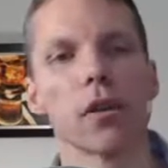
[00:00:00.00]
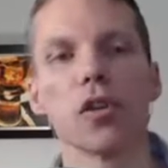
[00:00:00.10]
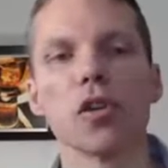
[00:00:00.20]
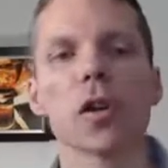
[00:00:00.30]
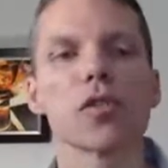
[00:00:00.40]

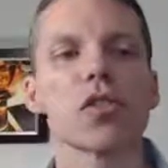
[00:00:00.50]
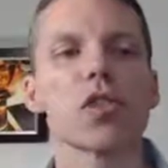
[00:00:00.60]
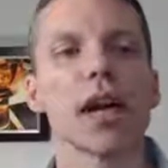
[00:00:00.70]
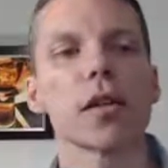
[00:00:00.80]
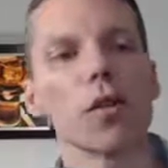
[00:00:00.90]
Do you
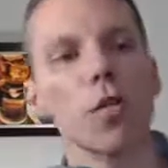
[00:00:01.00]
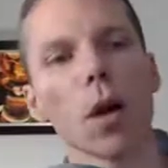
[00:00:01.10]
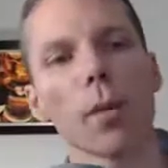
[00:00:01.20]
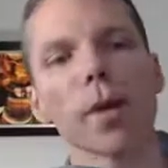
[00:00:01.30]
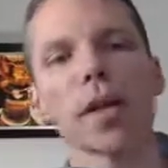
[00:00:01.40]
understand who
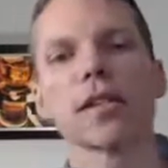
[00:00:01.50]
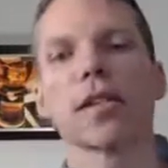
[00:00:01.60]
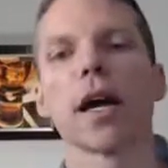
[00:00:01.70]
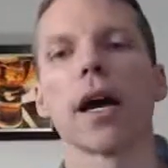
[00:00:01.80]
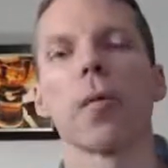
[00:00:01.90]
we're up against
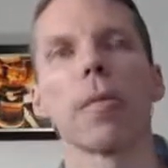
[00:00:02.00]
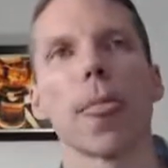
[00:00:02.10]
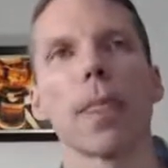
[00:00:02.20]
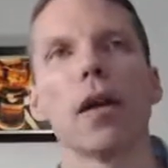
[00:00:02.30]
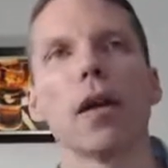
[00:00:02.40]
now?
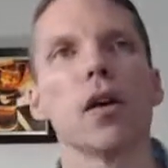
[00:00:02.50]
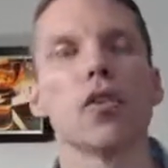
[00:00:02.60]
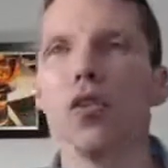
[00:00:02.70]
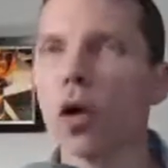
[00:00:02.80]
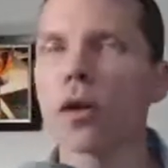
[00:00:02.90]

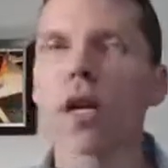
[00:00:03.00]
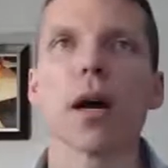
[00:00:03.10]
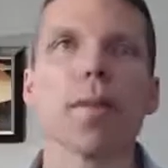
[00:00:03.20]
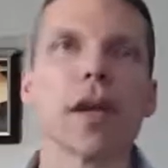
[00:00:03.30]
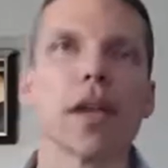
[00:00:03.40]
You are not
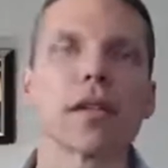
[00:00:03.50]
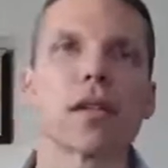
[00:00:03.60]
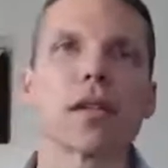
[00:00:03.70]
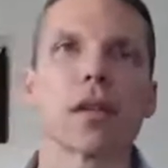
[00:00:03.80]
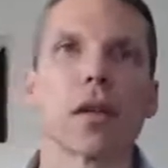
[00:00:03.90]
up
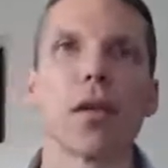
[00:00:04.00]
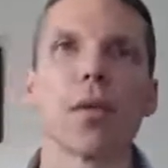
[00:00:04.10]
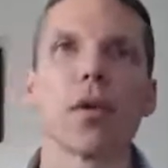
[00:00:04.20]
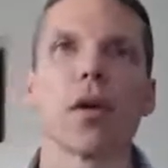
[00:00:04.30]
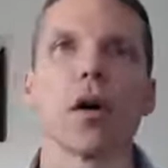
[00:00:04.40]
against
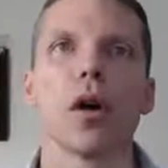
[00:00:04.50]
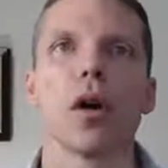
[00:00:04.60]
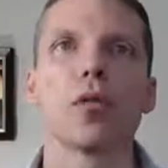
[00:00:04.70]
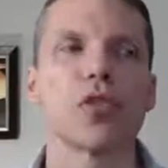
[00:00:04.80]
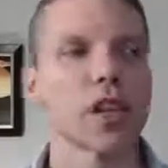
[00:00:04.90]
people
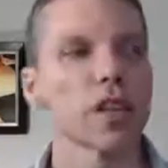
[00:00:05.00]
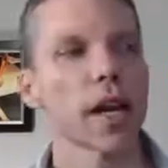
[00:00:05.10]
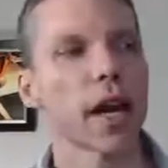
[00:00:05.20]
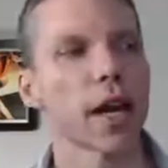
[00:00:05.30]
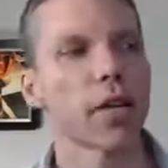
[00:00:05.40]
who just
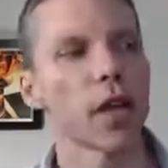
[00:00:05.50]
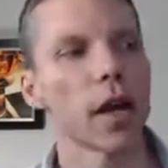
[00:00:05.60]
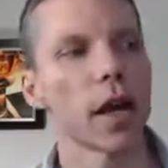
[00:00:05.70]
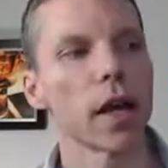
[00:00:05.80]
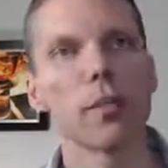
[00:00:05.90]
have
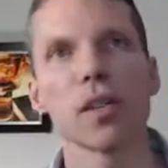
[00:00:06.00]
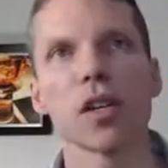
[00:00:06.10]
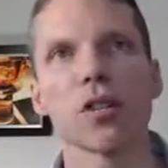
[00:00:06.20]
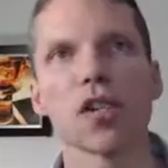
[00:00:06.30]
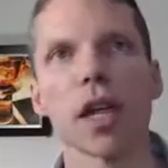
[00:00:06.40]
a
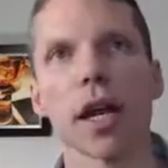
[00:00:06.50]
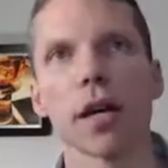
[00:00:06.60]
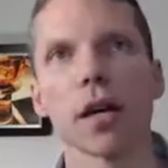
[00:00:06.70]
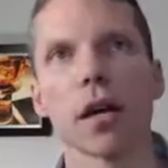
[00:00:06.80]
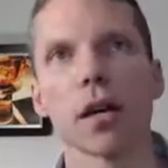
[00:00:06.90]

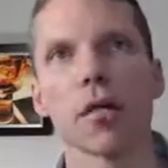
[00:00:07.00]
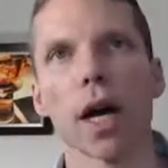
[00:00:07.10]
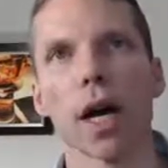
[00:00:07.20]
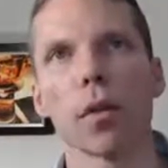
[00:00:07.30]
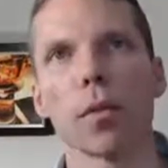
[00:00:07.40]
misunderstanding of
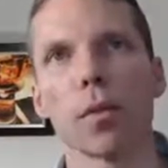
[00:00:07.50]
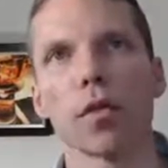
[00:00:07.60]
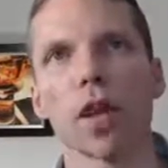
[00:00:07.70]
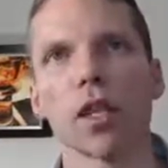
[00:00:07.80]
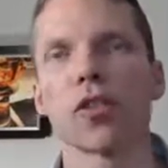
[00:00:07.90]
our
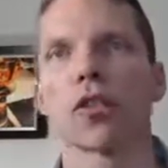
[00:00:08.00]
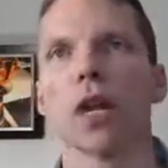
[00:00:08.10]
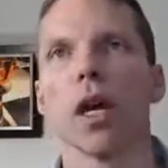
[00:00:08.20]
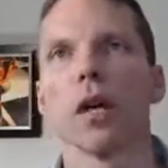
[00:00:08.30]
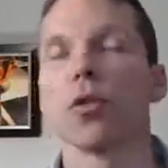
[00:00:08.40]
motivations.
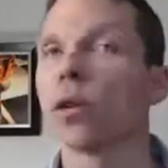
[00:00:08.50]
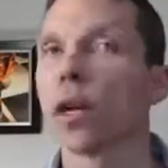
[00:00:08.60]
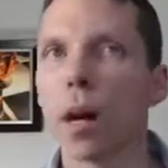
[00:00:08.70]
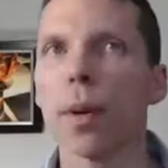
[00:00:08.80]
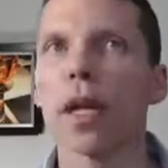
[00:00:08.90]
You are
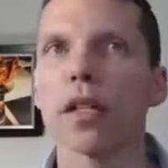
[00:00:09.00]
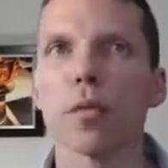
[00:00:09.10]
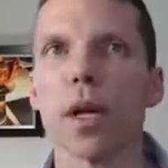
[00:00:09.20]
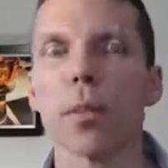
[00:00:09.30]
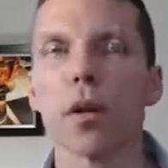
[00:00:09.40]
not up
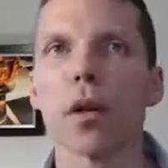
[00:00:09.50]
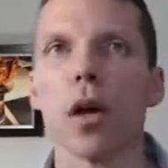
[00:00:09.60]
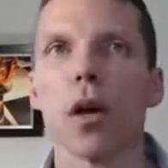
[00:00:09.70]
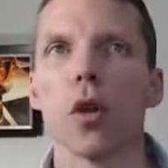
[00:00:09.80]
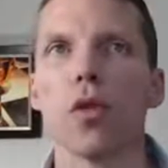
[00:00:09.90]
against people
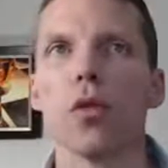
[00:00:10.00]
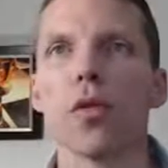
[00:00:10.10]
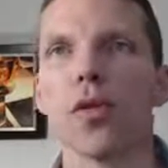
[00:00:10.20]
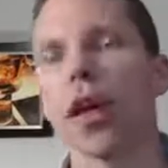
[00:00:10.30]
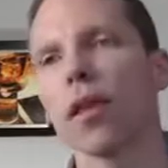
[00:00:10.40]
who
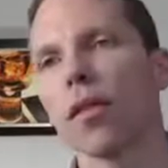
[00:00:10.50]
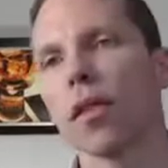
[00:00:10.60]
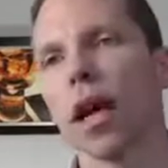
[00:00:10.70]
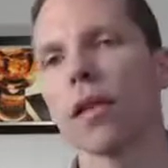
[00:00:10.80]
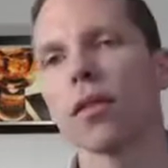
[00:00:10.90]
think
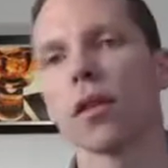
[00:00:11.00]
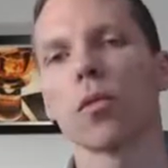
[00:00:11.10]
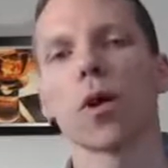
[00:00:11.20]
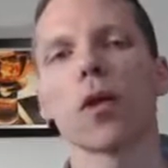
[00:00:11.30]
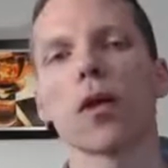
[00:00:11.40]
that,
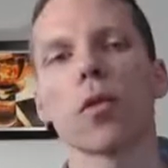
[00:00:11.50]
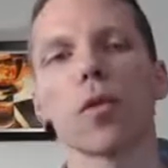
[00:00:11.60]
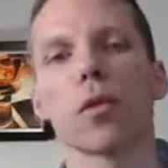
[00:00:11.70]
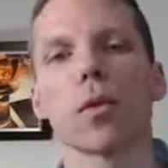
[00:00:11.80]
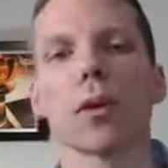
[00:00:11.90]
well, the
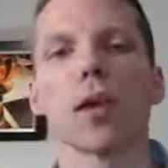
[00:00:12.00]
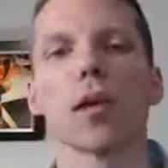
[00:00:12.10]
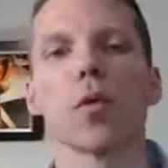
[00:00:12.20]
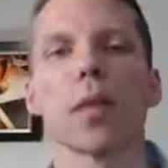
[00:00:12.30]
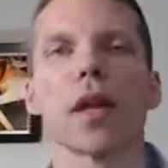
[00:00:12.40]
world would be a
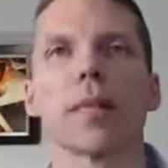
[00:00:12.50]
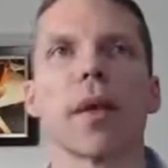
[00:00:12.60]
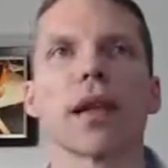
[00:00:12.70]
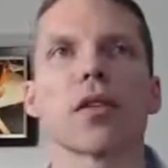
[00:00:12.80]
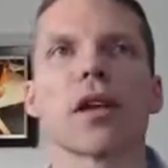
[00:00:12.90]
little bit
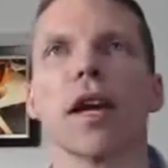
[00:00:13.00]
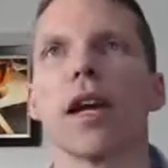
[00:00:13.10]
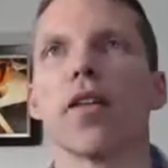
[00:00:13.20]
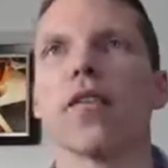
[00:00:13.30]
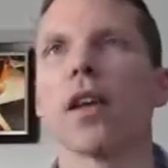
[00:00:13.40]
better
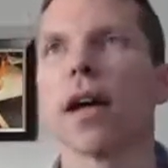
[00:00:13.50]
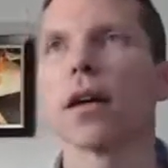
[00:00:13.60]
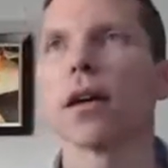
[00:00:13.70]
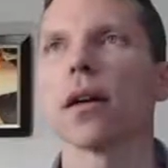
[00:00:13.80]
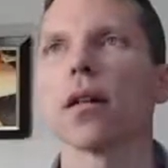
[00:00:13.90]
if it
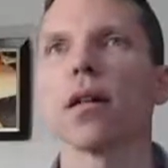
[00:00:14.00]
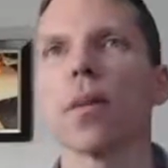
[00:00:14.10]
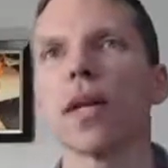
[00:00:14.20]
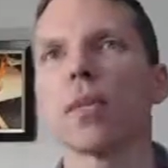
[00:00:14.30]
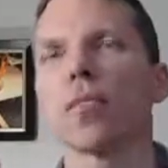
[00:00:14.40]
had a little
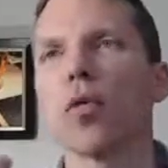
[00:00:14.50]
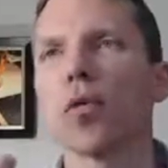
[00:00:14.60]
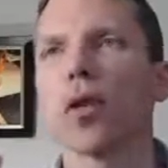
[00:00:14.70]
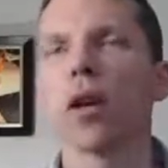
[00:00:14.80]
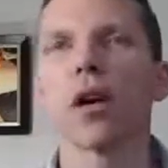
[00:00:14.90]
bit
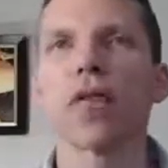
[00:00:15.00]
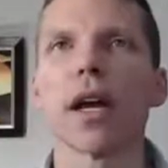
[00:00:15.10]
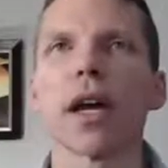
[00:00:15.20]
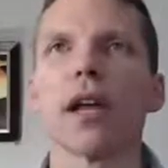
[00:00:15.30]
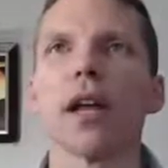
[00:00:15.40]
more of
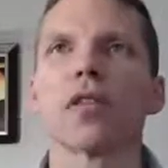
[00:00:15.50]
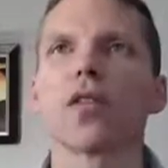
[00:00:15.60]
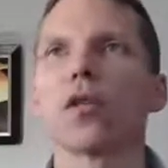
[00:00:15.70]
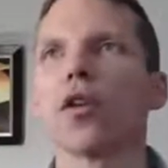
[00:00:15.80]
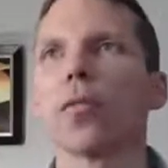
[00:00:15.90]
a
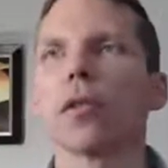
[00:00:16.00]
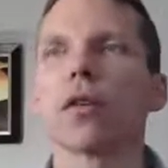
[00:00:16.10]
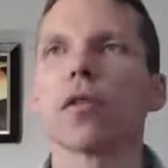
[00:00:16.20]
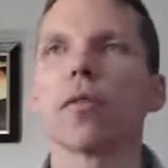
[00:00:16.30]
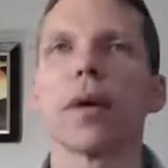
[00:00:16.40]

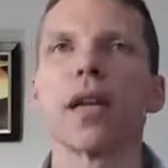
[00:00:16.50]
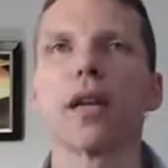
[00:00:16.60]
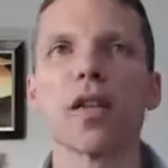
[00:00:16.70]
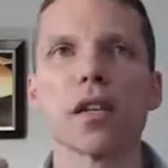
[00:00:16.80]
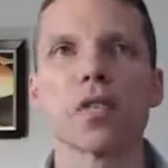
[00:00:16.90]
socio-political bent
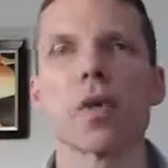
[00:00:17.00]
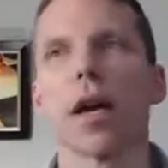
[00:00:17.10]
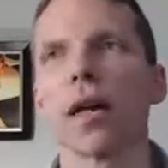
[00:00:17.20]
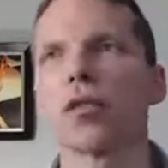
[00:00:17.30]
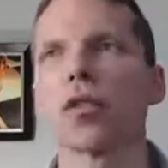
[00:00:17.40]
this
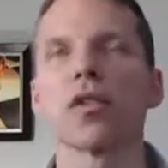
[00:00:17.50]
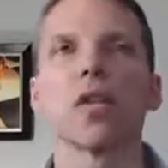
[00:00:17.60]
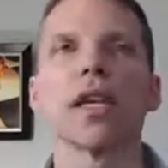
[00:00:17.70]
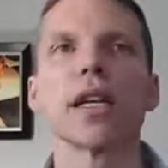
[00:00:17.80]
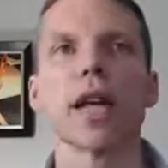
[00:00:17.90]
way or
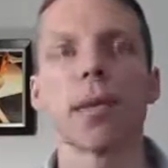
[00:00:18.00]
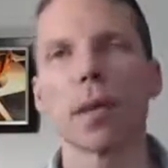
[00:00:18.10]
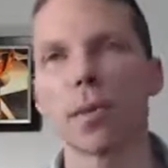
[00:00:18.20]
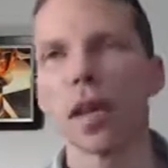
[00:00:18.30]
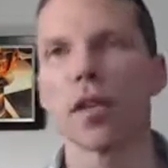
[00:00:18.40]

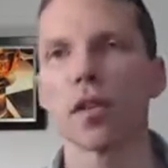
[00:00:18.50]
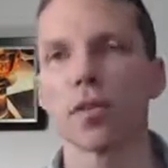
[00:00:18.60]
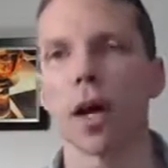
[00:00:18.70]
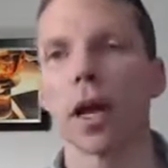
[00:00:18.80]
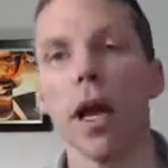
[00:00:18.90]
socioeconomic bent this way.